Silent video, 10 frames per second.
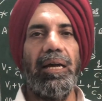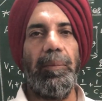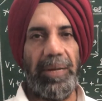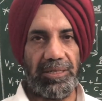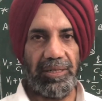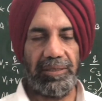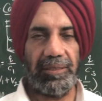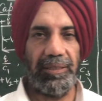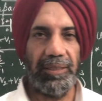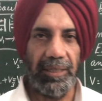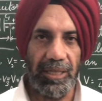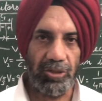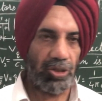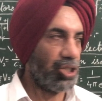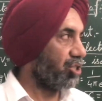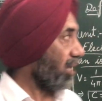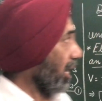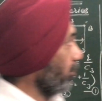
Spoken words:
capacitors. So this is all